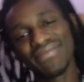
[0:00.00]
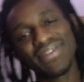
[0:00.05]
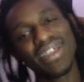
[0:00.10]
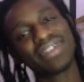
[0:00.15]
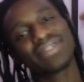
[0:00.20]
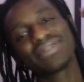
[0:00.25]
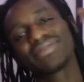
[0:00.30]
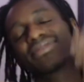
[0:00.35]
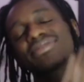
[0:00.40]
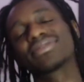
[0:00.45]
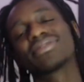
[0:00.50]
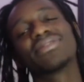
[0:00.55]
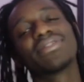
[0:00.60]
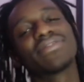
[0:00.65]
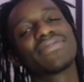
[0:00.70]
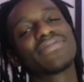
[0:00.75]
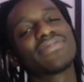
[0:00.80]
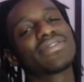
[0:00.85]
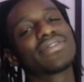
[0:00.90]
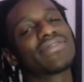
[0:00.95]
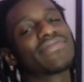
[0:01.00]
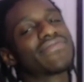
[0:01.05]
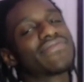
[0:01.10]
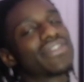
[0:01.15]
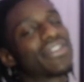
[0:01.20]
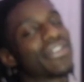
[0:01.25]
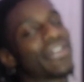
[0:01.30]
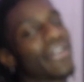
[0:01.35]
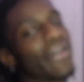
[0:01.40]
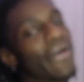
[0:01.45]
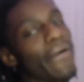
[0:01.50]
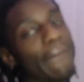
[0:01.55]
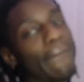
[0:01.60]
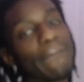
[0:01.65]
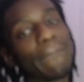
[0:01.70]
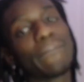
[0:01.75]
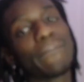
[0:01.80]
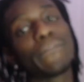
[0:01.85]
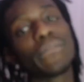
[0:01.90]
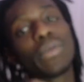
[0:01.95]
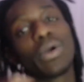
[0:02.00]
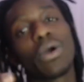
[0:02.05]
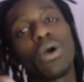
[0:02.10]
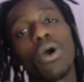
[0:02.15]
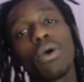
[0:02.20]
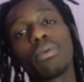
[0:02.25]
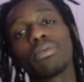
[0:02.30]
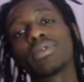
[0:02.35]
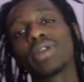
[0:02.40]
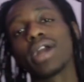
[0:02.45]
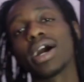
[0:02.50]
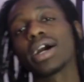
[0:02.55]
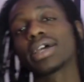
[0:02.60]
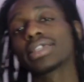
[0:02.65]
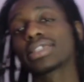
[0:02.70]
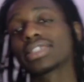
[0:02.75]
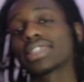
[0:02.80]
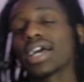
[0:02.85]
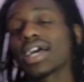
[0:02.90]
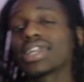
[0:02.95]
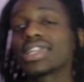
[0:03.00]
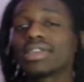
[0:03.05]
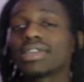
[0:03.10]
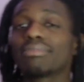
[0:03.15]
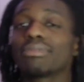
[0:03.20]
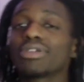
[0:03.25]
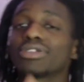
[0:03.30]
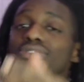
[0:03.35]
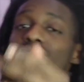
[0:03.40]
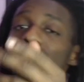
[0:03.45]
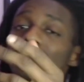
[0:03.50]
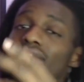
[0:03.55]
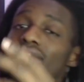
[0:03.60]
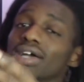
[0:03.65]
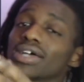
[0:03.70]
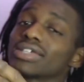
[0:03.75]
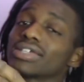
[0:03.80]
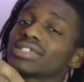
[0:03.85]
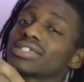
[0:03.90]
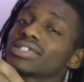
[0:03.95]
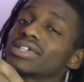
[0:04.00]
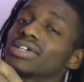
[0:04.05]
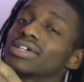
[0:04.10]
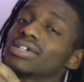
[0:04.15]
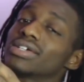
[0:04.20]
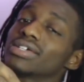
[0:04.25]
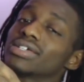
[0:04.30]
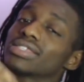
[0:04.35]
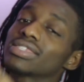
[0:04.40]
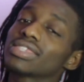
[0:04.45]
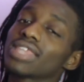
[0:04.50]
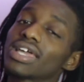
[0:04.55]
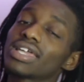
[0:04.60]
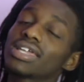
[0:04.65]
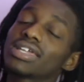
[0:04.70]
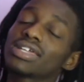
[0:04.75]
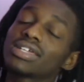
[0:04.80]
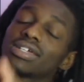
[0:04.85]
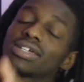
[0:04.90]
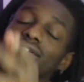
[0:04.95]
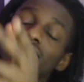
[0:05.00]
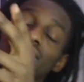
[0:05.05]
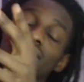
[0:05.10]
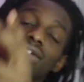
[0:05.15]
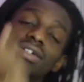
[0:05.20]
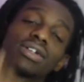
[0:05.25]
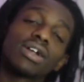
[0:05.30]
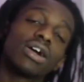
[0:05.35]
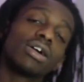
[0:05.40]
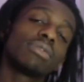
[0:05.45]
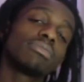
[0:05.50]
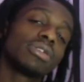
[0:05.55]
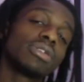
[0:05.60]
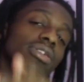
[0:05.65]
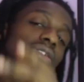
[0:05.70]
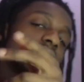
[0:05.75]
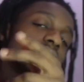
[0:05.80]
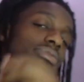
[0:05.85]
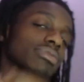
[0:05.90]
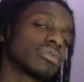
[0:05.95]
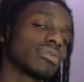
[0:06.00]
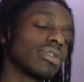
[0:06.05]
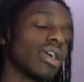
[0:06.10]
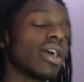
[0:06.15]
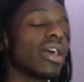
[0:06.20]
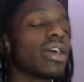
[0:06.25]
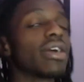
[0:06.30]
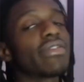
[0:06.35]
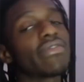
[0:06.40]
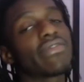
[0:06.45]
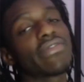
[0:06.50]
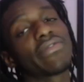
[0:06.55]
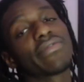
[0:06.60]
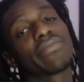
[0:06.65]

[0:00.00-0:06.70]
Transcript: That's going to do it for the video. Hope you guys like. Make sure you guys like, comment, subscribe.